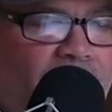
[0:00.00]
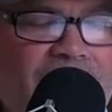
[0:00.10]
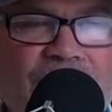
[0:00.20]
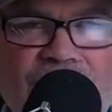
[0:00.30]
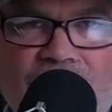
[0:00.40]
the way, I
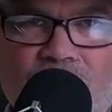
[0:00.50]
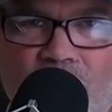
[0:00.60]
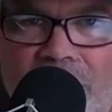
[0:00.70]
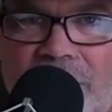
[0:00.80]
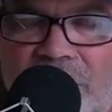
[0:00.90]
just
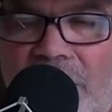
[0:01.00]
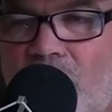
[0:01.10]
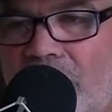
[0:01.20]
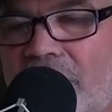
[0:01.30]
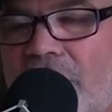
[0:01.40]
wanted to say,
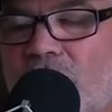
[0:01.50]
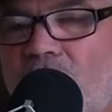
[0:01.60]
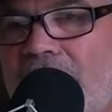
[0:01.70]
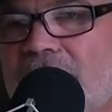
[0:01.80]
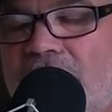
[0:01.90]
one of the other
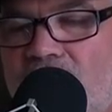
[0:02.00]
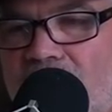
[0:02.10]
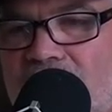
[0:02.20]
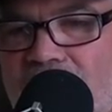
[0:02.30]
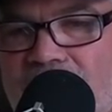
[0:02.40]
ways that you
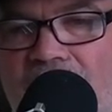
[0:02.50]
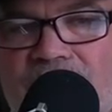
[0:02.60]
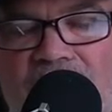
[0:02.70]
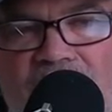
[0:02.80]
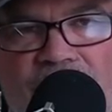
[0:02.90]
can
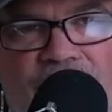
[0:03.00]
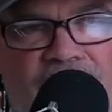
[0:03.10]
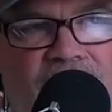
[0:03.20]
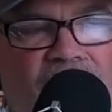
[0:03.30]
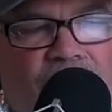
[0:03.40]
sometimes identify
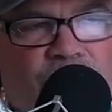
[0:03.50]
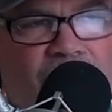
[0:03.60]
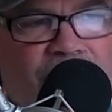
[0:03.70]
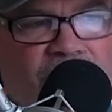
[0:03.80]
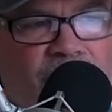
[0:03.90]
that Dollar
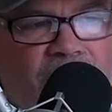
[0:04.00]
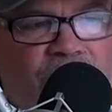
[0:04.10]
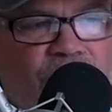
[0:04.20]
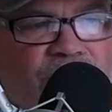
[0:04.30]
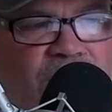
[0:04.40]
Spot is coming
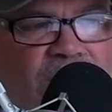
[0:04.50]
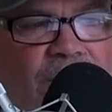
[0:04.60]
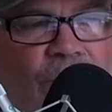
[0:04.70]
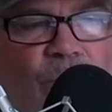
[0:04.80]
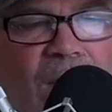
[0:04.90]
is you'll see
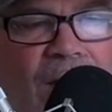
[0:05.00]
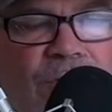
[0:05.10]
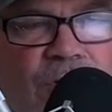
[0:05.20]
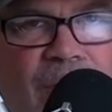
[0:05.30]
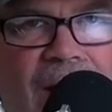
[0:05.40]
little
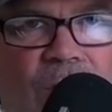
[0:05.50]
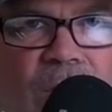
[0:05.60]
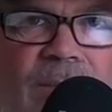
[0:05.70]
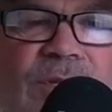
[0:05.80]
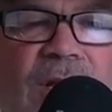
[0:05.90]
round spider
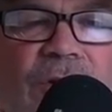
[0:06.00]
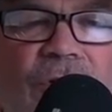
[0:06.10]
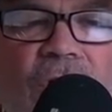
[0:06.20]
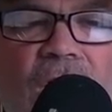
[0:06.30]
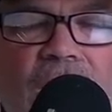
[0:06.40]
webs in
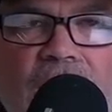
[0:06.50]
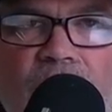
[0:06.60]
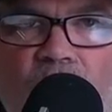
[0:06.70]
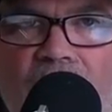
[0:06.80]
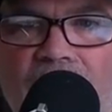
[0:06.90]
your lawn in the
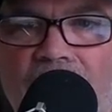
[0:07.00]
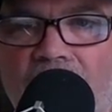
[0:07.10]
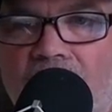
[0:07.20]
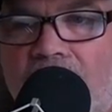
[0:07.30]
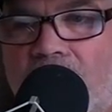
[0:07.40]
morning.
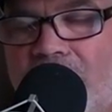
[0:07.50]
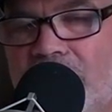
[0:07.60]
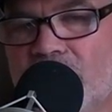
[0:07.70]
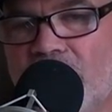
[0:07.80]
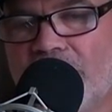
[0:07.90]
And
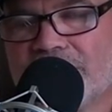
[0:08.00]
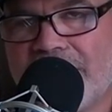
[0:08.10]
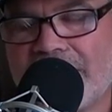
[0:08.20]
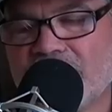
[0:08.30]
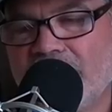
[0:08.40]
what those are is
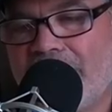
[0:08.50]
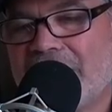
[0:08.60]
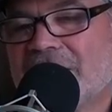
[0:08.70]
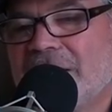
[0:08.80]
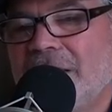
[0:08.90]
actually the
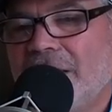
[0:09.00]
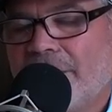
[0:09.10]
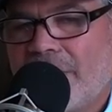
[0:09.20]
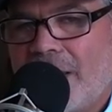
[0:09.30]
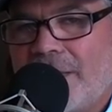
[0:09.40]

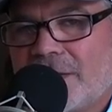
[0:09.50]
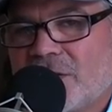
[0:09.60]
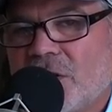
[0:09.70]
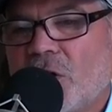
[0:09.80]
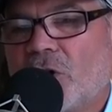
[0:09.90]
mycelium, and
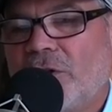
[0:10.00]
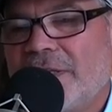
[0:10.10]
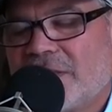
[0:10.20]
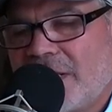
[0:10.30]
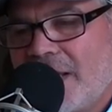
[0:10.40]
that's the
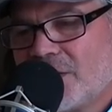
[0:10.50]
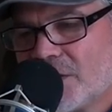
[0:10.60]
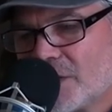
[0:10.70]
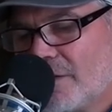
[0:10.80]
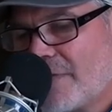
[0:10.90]
early
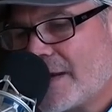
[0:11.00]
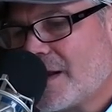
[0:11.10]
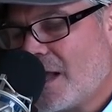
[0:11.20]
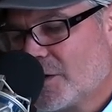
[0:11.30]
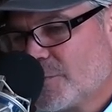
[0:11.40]
stages of that
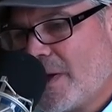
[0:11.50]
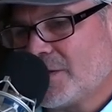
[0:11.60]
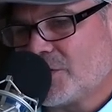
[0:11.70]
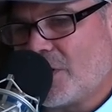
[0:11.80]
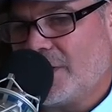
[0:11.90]
Dollar
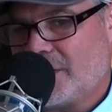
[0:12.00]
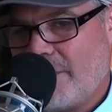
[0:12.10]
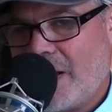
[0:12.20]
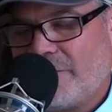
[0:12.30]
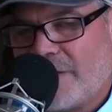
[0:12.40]
Spot starting to
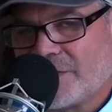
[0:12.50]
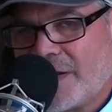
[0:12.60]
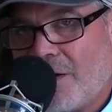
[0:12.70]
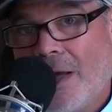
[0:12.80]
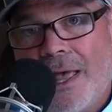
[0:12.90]
manifest.
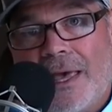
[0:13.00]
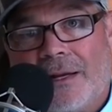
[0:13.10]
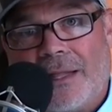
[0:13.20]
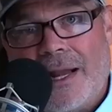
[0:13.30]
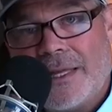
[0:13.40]
Now,
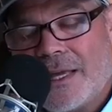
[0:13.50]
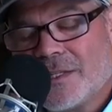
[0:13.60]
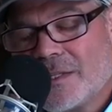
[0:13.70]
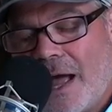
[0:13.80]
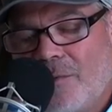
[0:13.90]
in a lot of
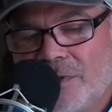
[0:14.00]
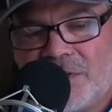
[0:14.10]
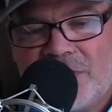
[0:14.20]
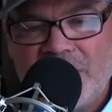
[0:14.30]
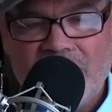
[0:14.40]
cases, I would
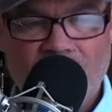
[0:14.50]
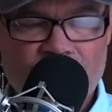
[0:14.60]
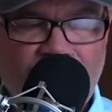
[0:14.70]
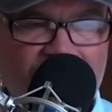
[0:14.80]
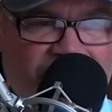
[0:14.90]
see
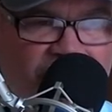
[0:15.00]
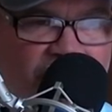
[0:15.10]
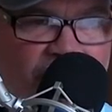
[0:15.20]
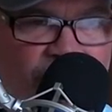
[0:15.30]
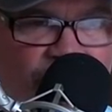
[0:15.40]
those
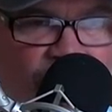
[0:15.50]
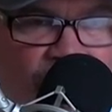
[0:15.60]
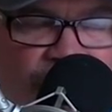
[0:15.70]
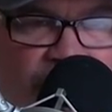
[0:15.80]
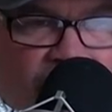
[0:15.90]
mycelium
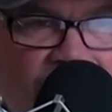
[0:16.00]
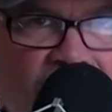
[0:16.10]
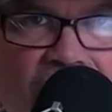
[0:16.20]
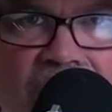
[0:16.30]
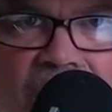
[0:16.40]
circles in my
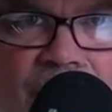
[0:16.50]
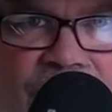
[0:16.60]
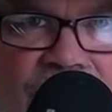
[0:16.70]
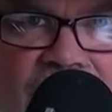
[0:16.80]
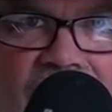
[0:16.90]
lawn,
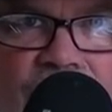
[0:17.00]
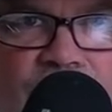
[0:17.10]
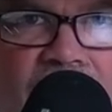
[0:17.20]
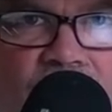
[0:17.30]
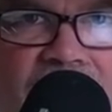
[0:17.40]
but the Dollar
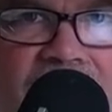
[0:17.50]
Spot would